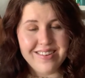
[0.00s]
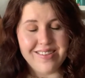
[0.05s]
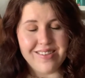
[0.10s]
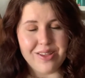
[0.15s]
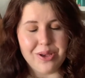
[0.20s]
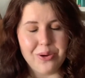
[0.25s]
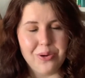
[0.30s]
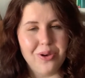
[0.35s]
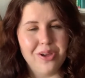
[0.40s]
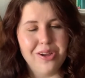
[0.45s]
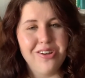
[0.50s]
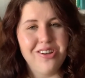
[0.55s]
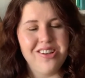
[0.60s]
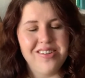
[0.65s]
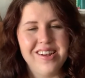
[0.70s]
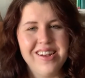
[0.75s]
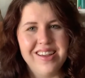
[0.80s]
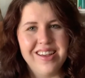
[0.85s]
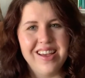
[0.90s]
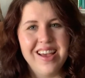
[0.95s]
So
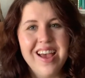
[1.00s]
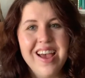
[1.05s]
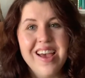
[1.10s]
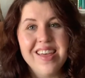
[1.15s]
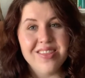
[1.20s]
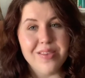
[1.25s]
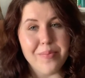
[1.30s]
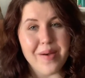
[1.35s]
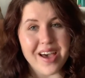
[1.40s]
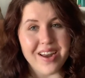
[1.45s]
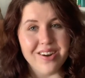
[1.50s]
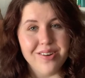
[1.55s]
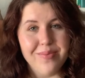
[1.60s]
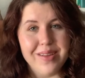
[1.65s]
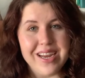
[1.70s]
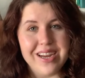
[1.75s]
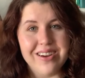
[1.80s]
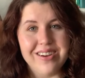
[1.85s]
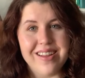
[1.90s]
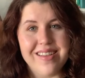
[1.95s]
the pattern
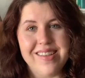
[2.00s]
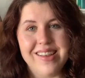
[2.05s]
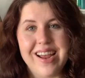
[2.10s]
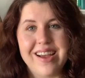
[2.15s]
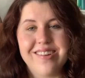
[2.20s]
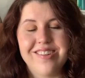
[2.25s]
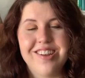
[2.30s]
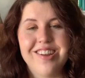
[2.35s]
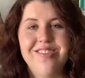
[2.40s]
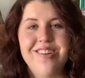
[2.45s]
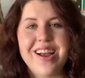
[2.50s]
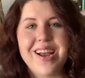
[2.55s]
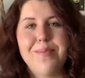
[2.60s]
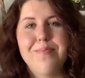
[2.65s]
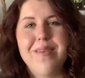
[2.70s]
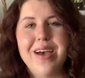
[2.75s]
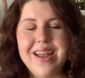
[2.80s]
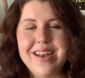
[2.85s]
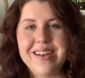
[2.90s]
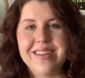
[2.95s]
maker doesn't actually
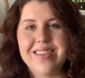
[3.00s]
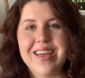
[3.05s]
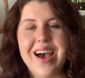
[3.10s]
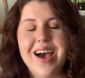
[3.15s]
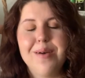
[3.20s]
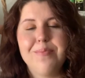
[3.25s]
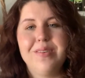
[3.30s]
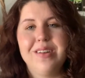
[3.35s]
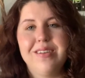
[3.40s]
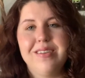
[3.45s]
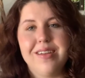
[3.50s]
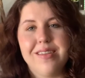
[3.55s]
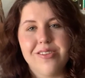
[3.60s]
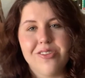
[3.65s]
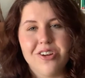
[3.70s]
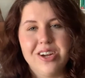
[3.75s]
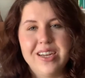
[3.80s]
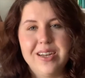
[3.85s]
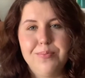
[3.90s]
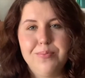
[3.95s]
recommend that, but it does
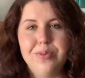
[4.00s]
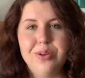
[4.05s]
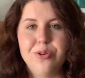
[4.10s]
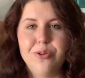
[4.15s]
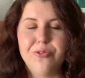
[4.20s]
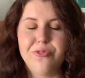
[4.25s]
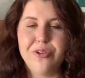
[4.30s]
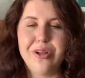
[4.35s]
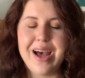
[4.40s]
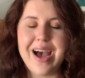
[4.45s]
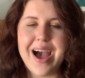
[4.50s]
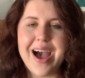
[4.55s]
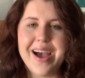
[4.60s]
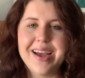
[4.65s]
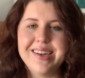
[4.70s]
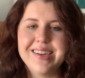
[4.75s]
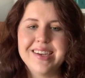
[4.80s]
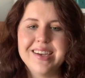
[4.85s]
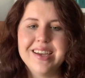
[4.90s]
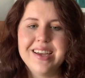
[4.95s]
create a beautiful hat